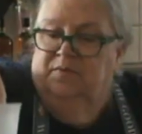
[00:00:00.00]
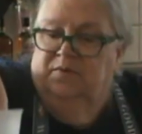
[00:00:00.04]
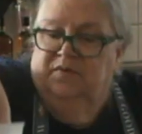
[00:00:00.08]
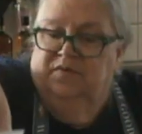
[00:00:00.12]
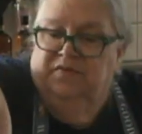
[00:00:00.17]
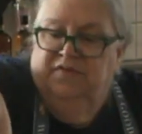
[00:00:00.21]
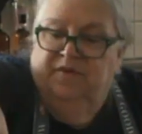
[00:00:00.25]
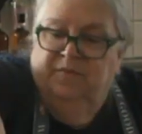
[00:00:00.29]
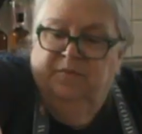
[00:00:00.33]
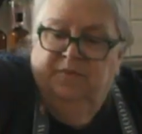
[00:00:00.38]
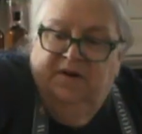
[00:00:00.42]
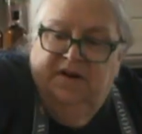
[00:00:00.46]
We'll
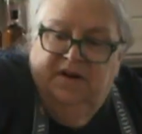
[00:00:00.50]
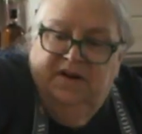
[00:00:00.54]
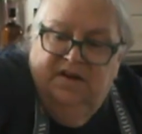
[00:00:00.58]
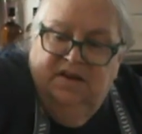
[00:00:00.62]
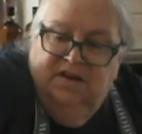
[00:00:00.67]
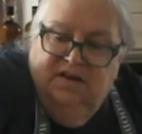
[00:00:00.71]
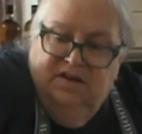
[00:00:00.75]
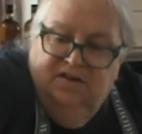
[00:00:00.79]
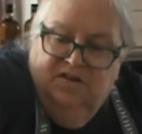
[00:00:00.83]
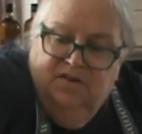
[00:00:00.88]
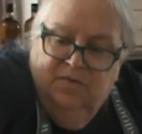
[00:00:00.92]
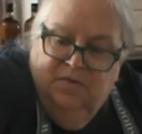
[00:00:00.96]
see what I
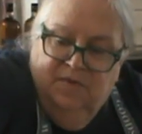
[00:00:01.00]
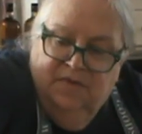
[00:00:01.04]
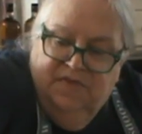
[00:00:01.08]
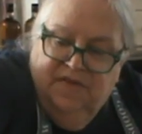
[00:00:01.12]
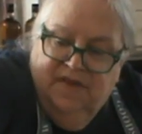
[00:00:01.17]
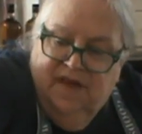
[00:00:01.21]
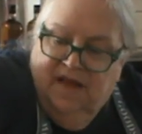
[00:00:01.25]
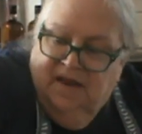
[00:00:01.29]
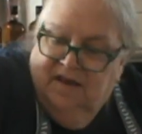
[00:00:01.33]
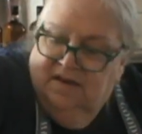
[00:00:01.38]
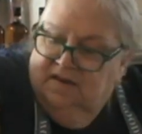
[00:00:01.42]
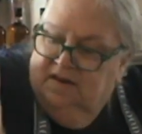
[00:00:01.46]
need to do with
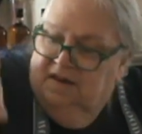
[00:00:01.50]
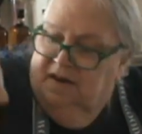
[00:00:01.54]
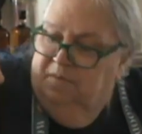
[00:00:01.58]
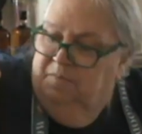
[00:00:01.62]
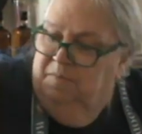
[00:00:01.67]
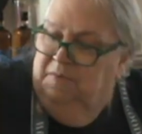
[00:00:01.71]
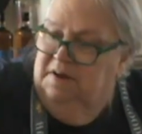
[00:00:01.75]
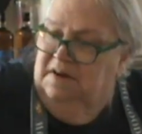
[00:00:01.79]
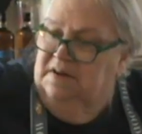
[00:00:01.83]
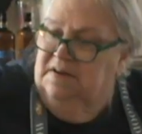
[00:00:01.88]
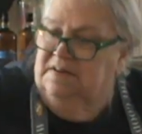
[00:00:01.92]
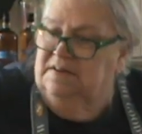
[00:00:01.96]
that in a
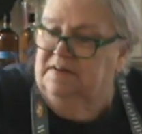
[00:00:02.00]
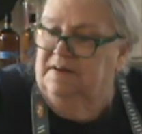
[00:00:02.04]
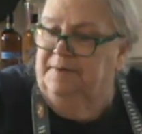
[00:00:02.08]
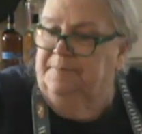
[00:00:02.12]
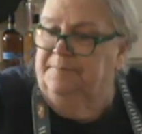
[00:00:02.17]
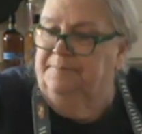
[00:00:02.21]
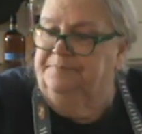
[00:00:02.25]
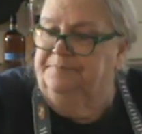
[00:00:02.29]
minute.